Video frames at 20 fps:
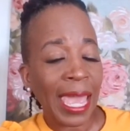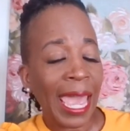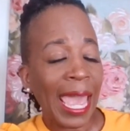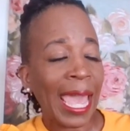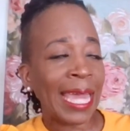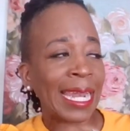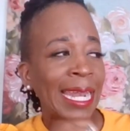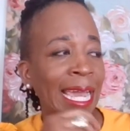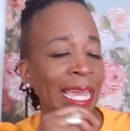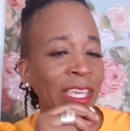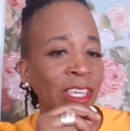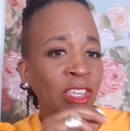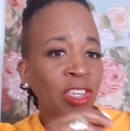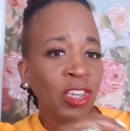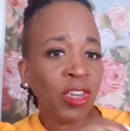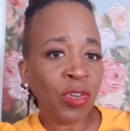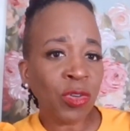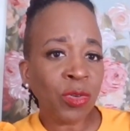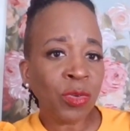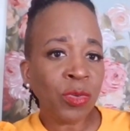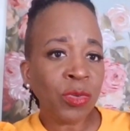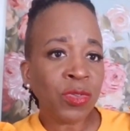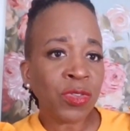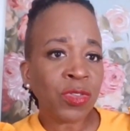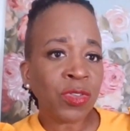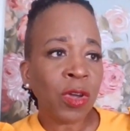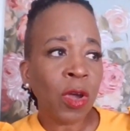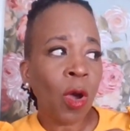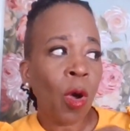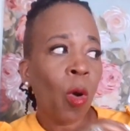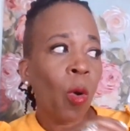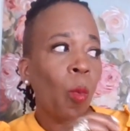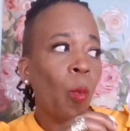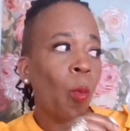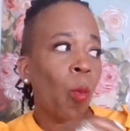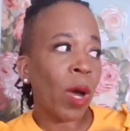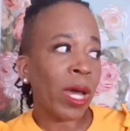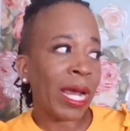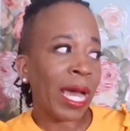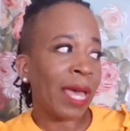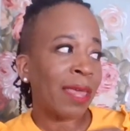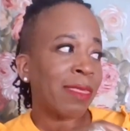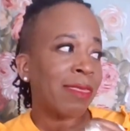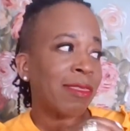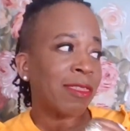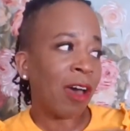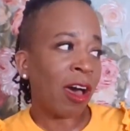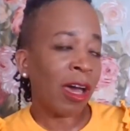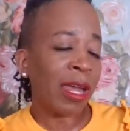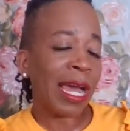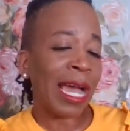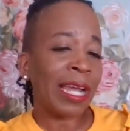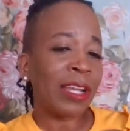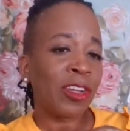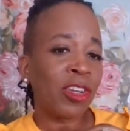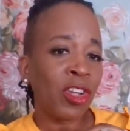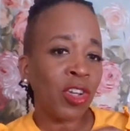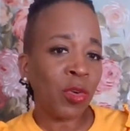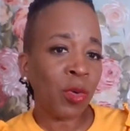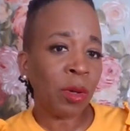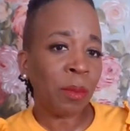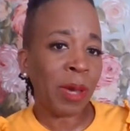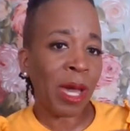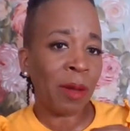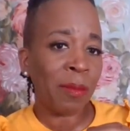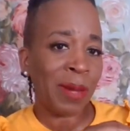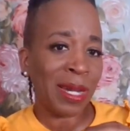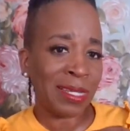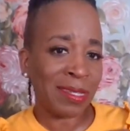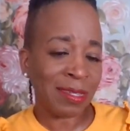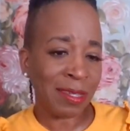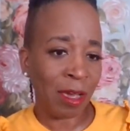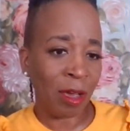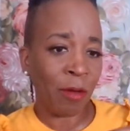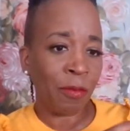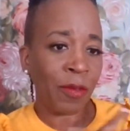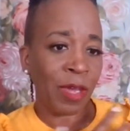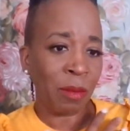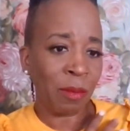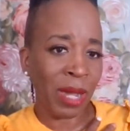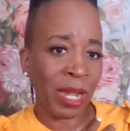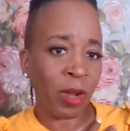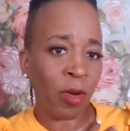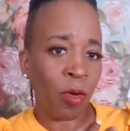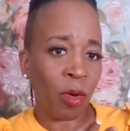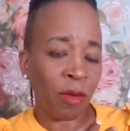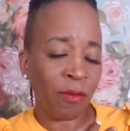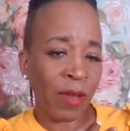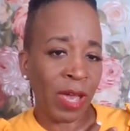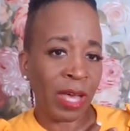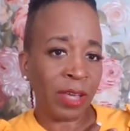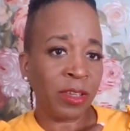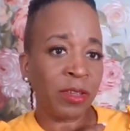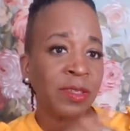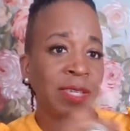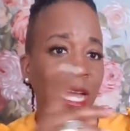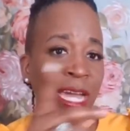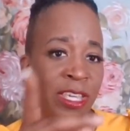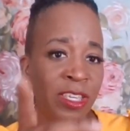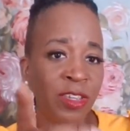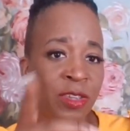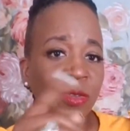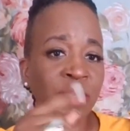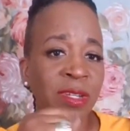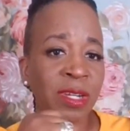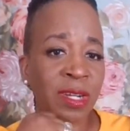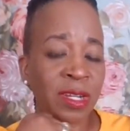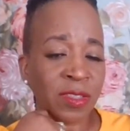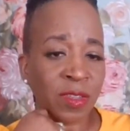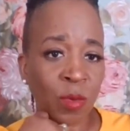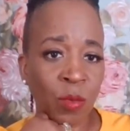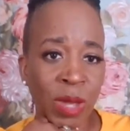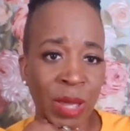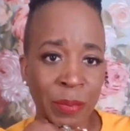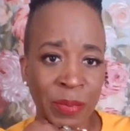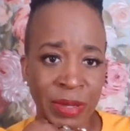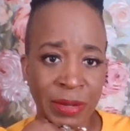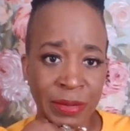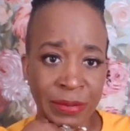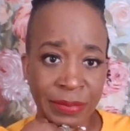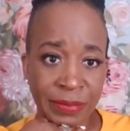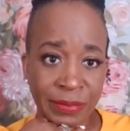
and I used what I thought I knew about myself and my core values, I used it as a weapon.